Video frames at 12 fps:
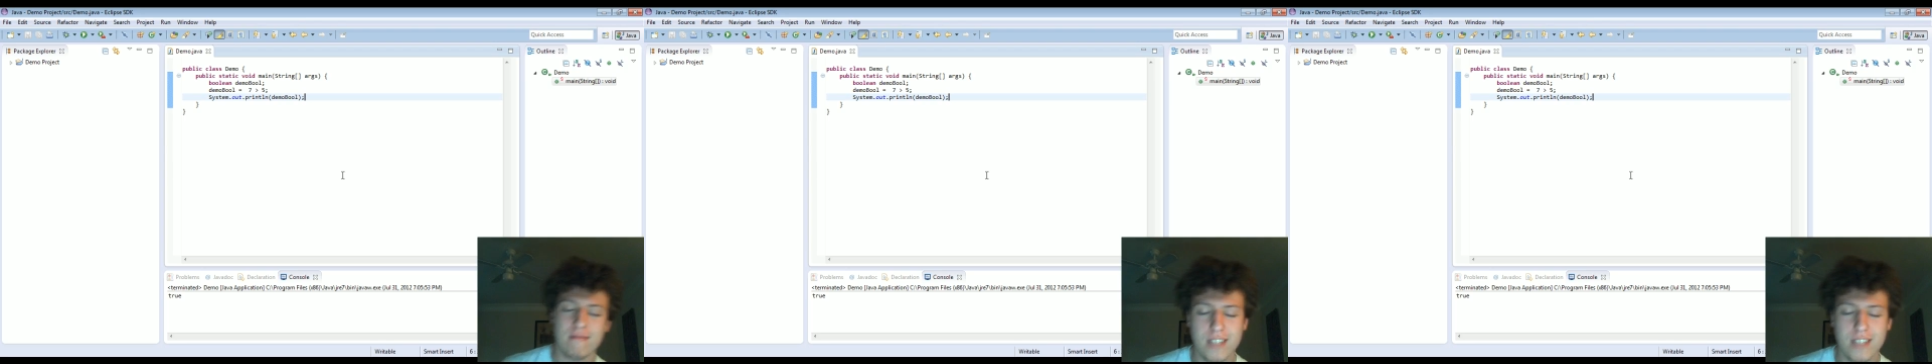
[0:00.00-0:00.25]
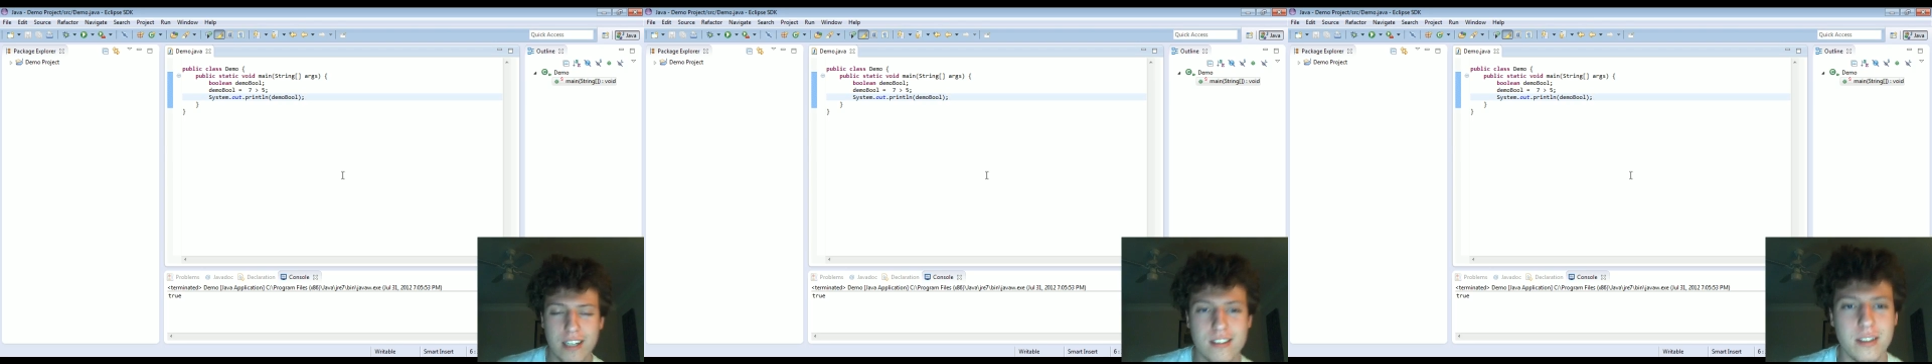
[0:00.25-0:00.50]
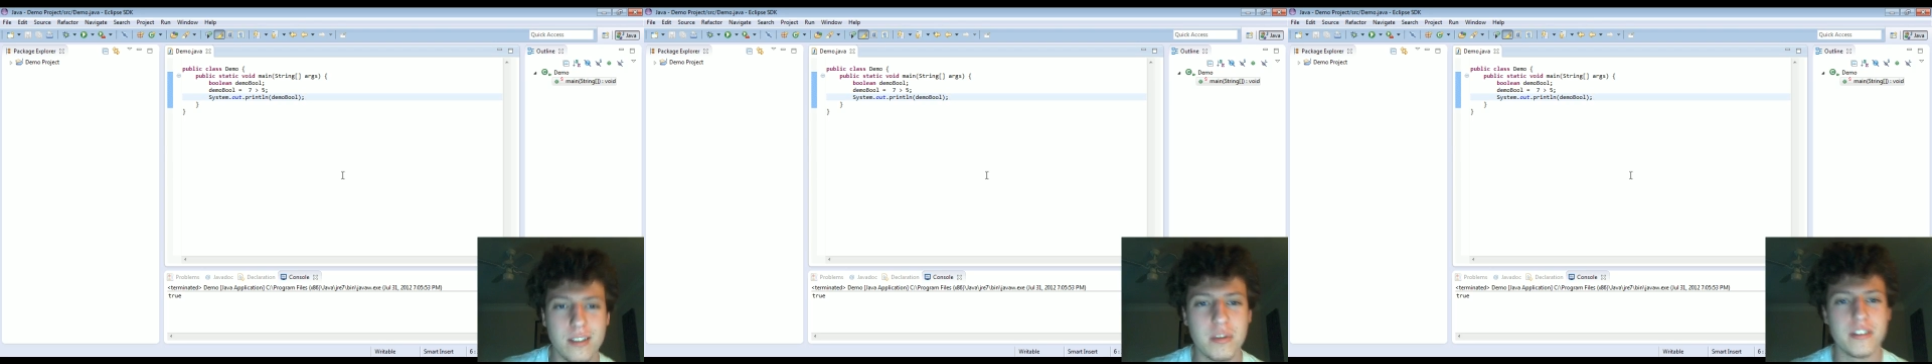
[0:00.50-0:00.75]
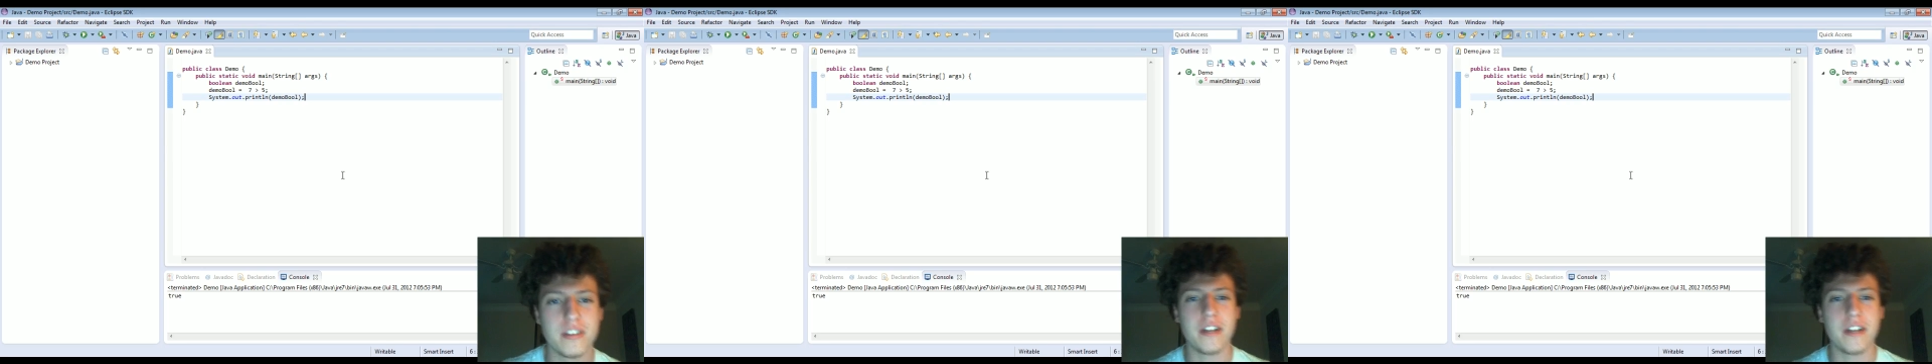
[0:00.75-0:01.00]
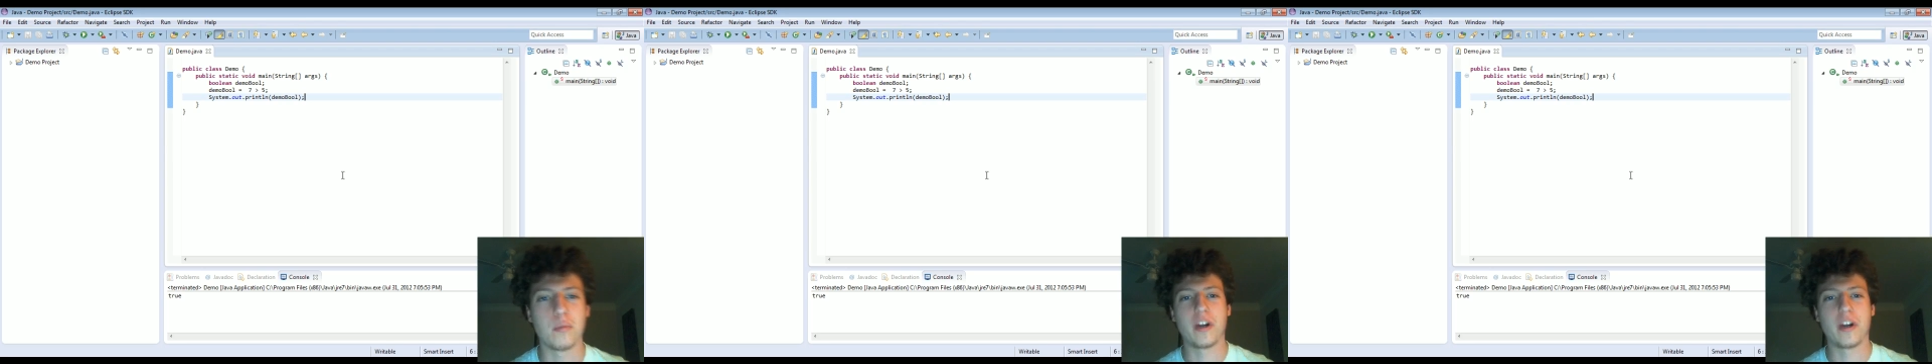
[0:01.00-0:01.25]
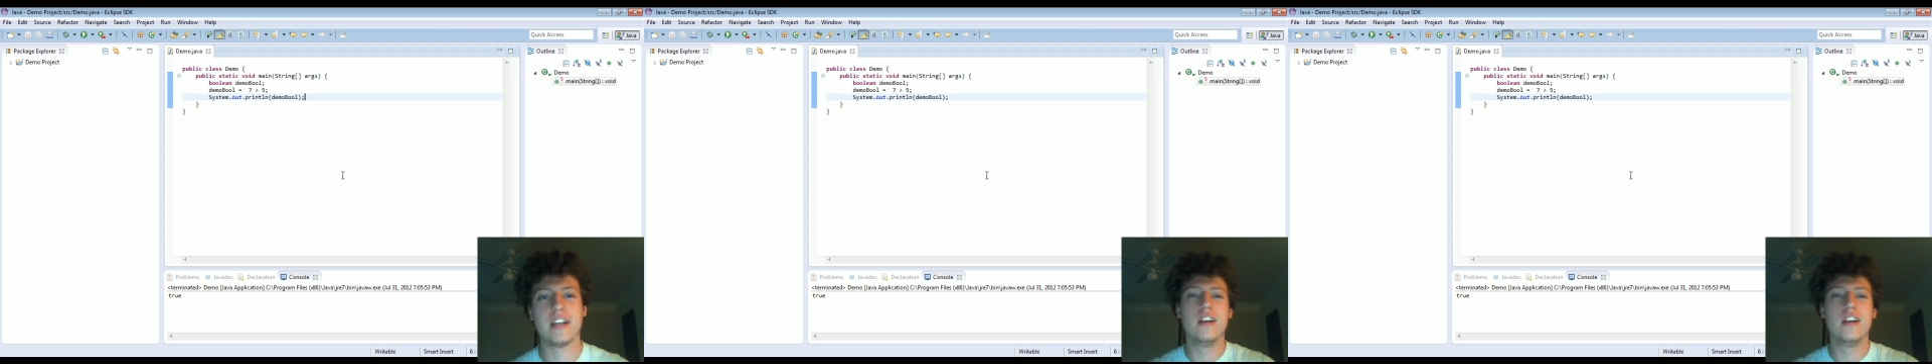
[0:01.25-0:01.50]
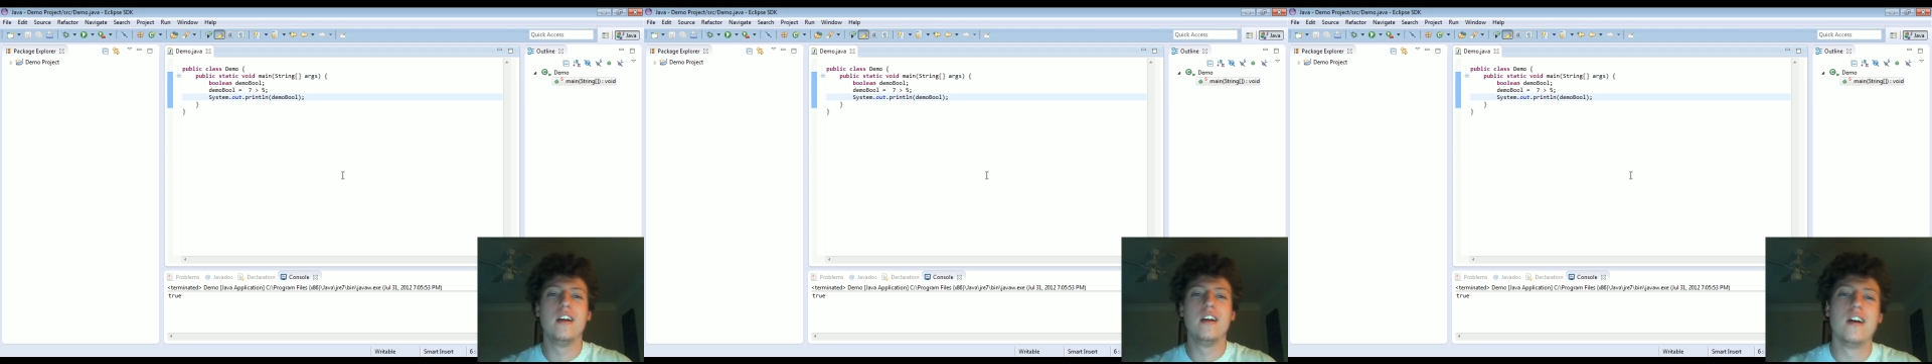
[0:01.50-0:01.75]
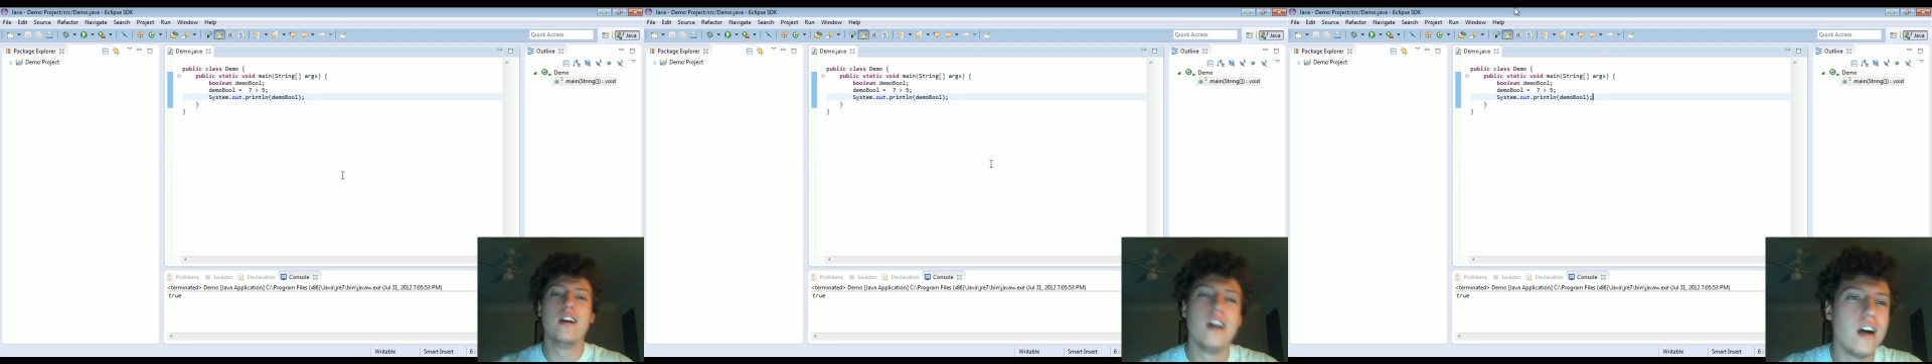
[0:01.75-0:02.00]
to sleep till 10 in the morning.
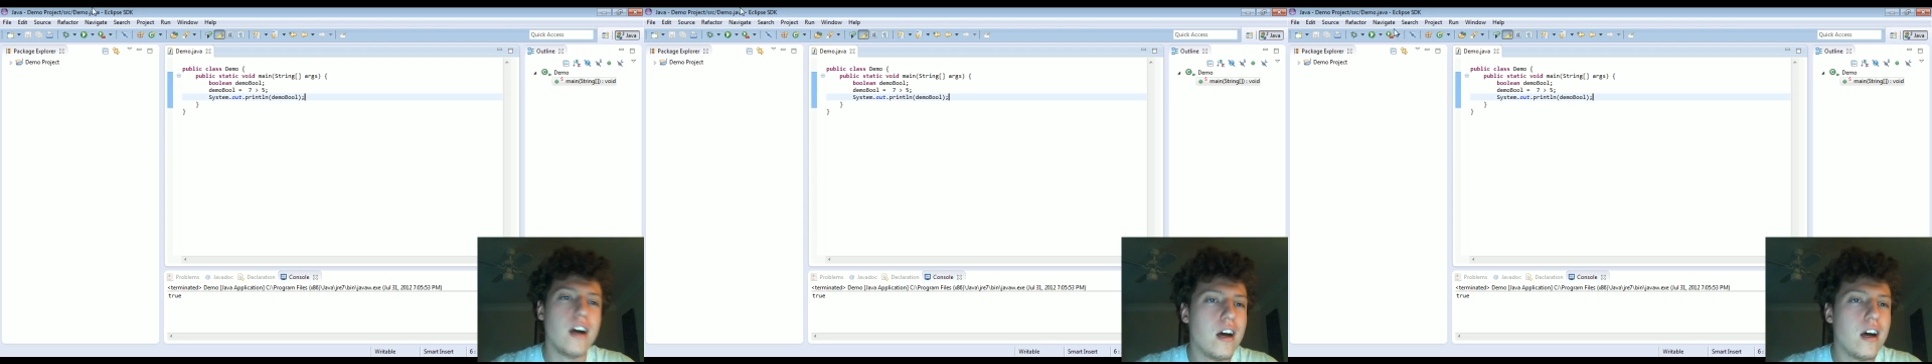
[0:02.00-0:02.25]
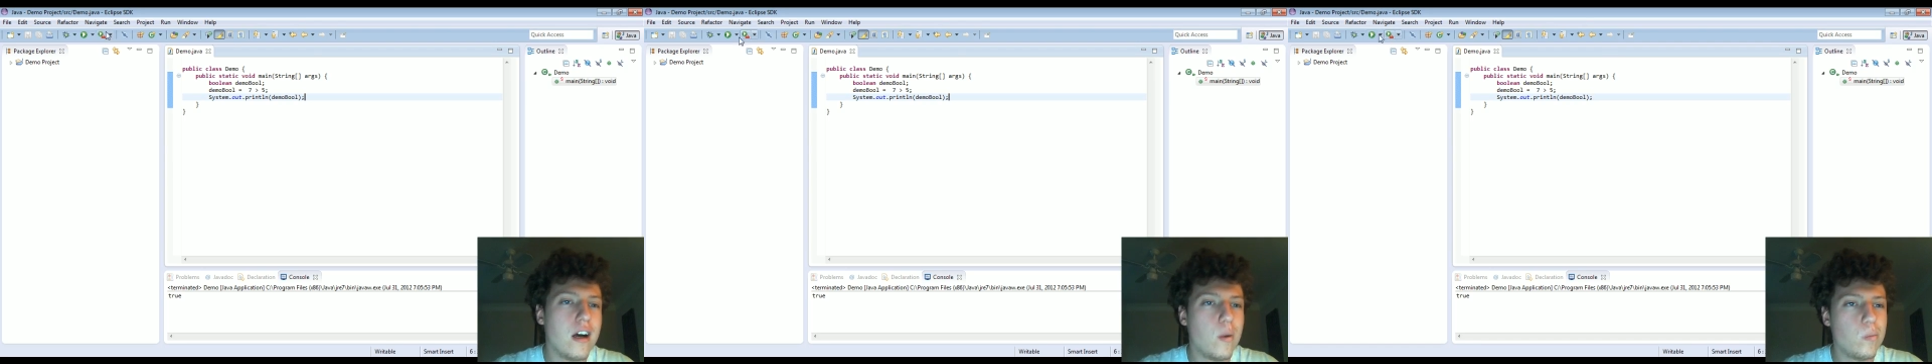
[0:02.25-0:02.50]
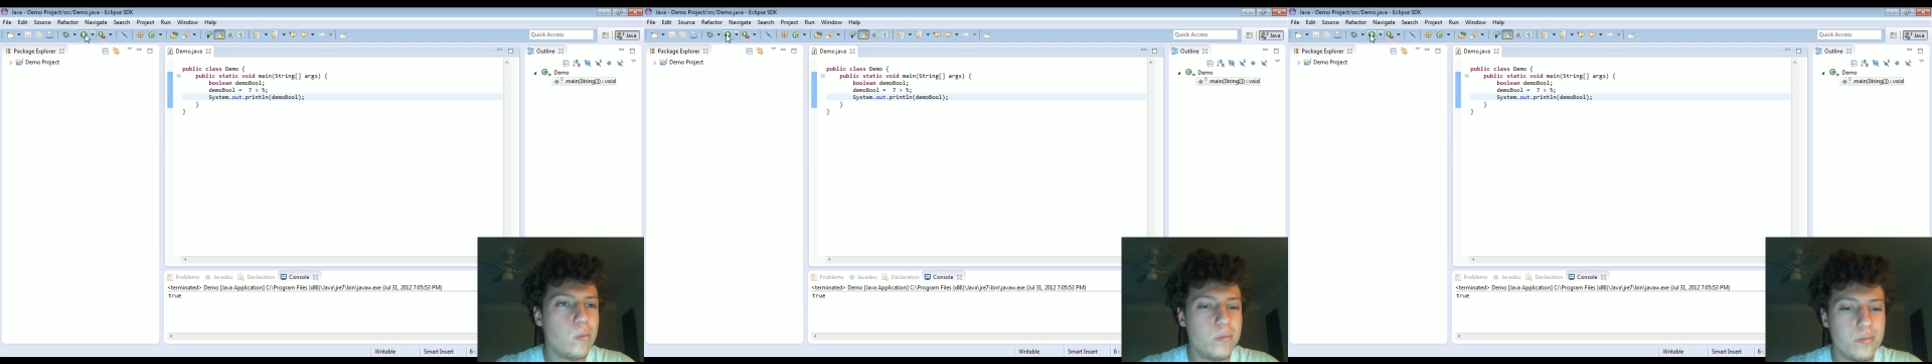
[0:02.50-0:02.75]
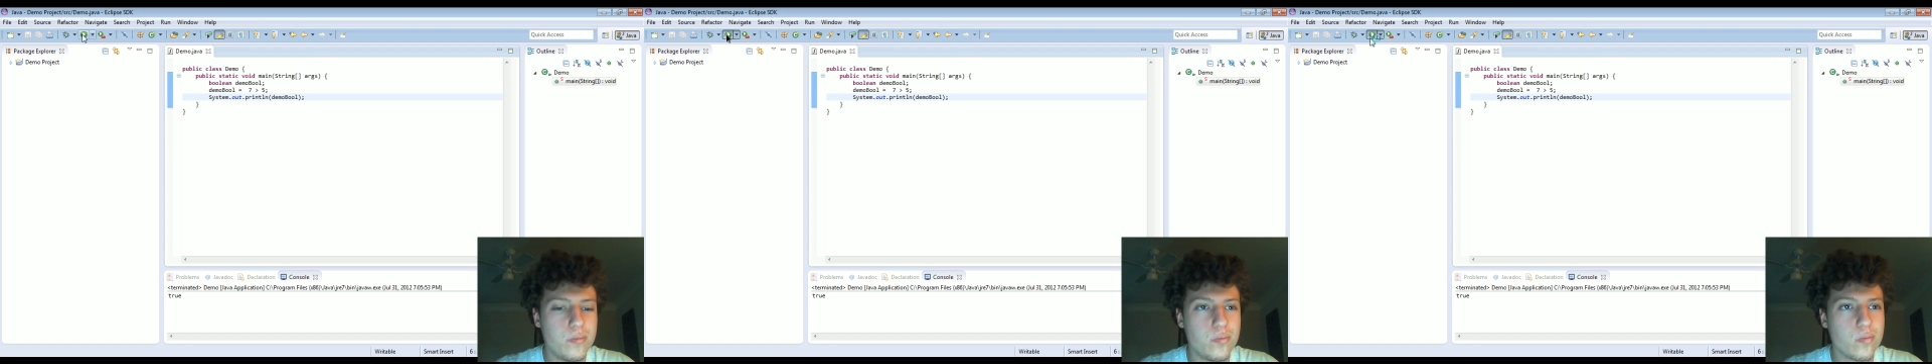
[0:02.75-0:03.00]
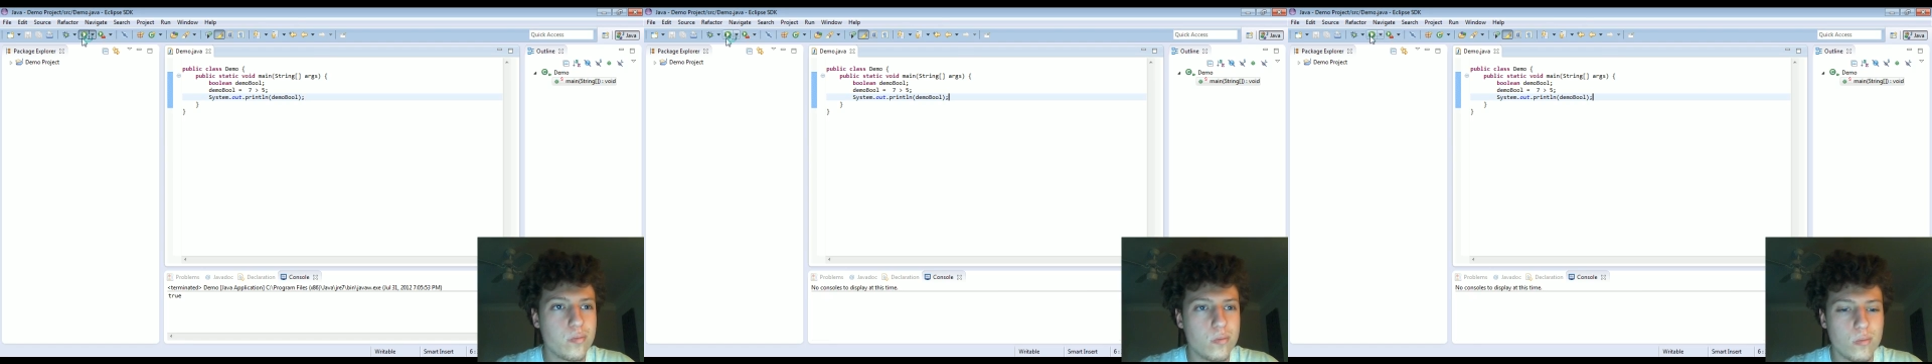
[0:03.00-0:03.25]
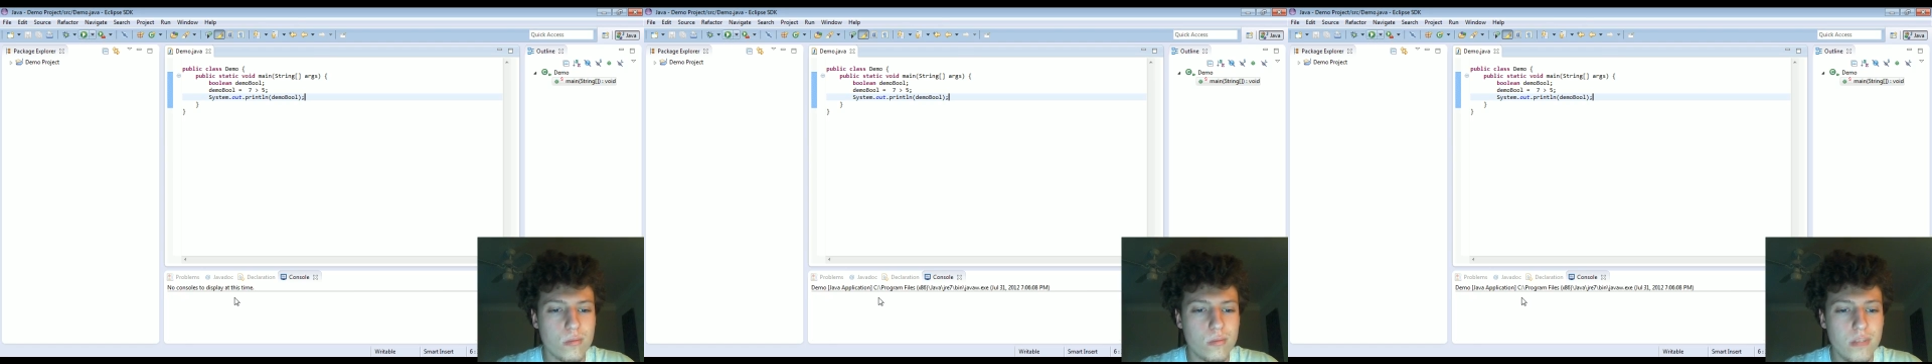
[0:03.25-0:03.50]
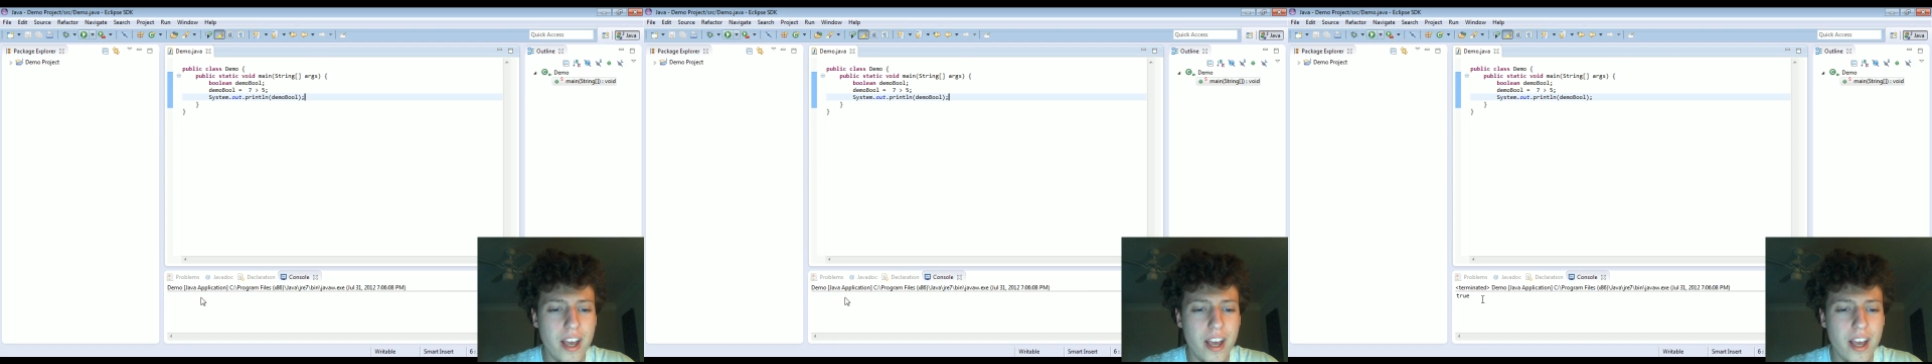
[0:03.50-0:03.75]
Yeah,